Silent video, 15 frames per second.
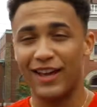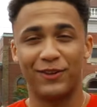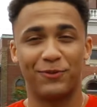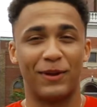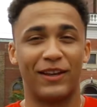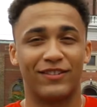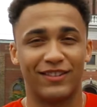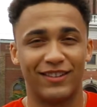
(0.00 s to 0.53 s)
he's
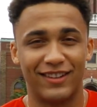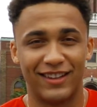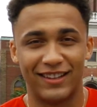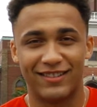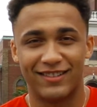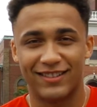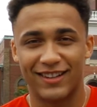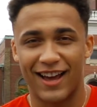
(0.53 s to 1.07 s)
basically
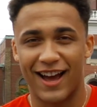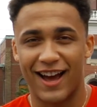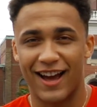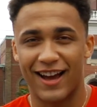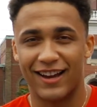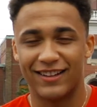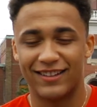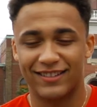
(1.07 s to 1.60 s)
this
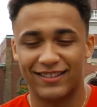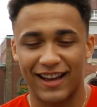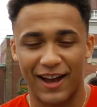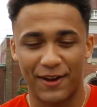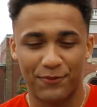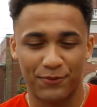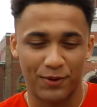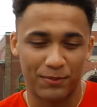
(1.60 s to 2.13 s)
guy
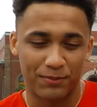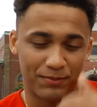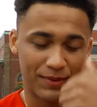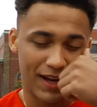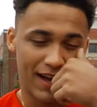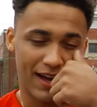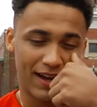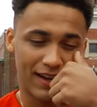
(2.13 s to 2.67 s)

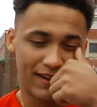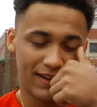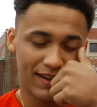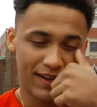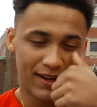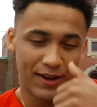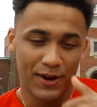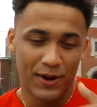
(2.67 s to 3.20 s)

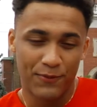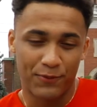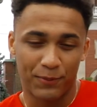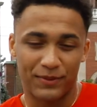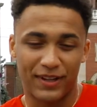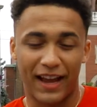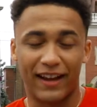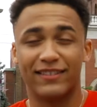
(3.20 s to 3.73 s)
from
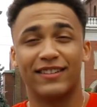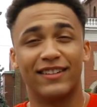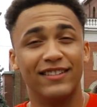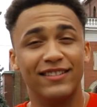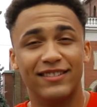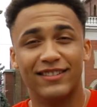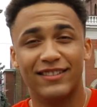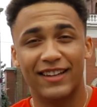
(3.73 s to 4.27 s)

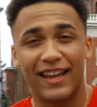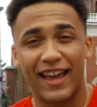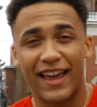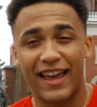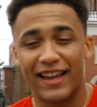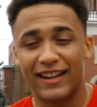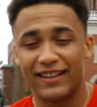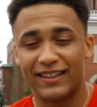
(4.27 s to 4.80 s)
Texas,
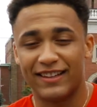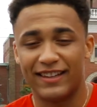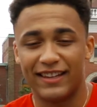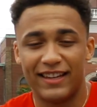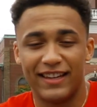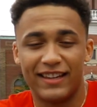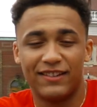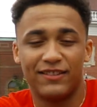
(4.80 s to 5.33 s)
and
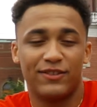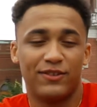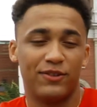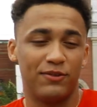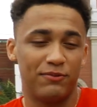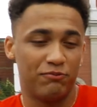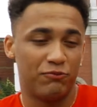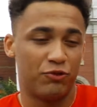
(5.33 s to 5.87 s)
he has
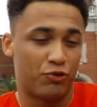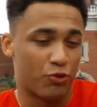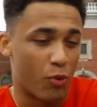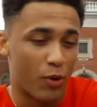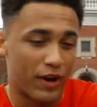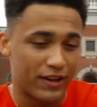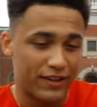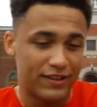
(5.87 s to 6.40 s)

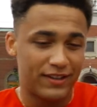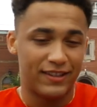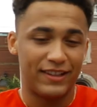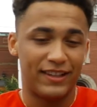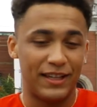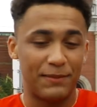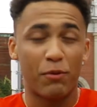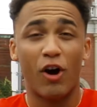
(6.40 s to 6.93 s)
joined
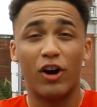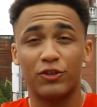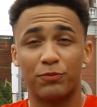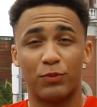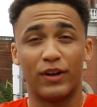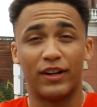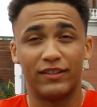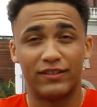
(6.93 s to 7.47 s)
the Box
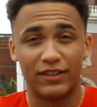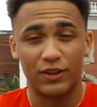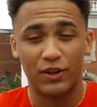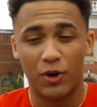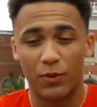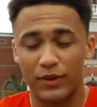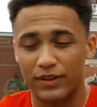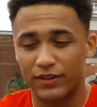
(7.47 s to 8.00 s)
Springs, and
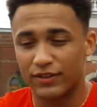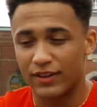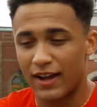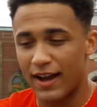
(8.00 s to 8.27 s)
he's